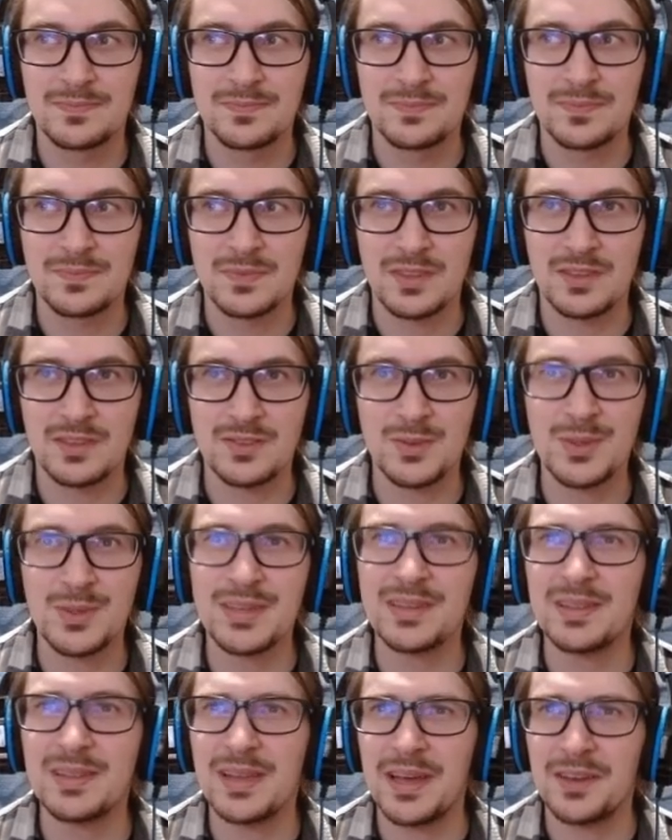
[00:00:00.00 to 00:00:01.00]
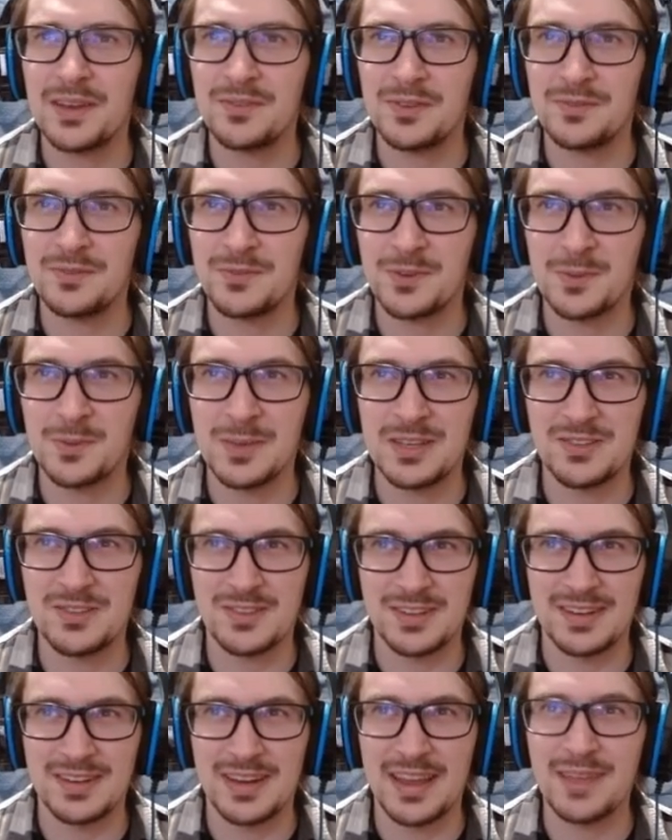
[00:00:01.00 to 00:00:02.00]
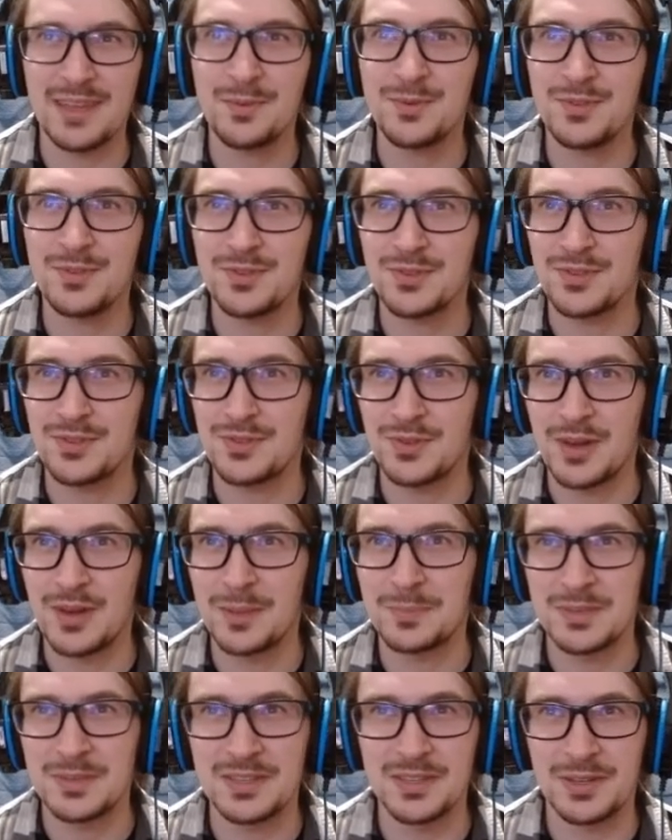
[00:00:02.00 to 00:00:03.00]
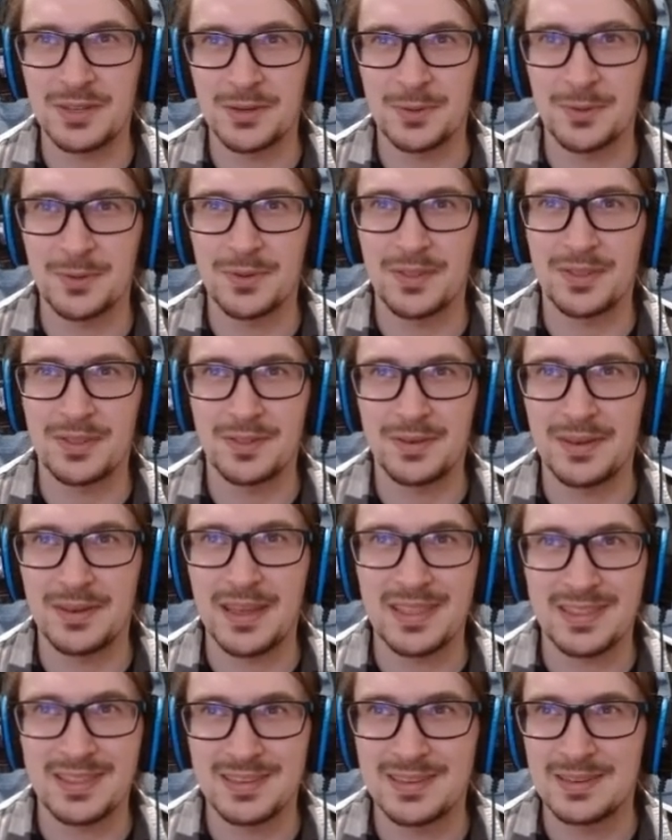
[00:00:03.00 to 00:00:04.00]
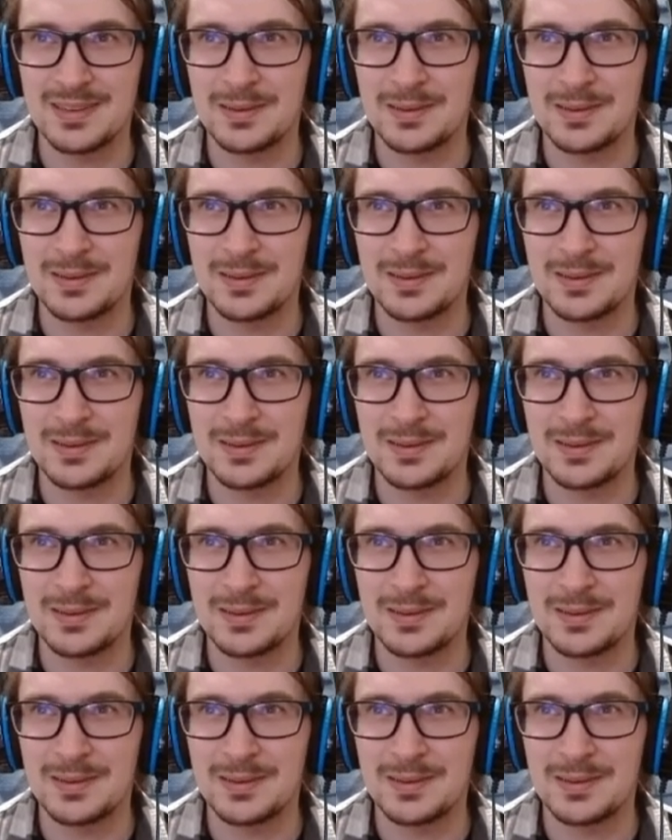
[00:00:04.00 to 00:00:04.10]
Because you had a lot of information, and I was just dropped in here with nothing.